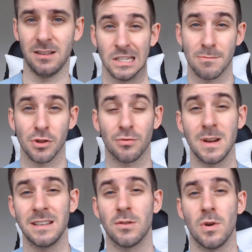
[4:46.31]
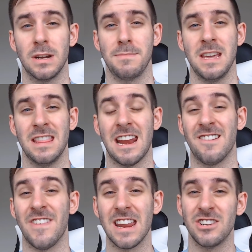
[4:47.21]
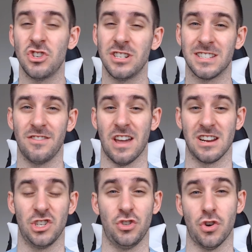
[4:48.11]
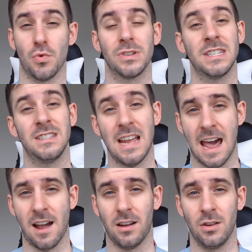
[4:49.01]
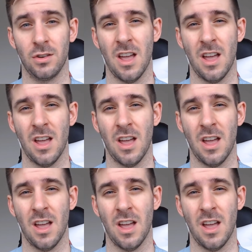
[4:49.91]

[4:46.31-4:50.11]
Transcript: Number 3 is going to be that advantage and disadvantage don't stack.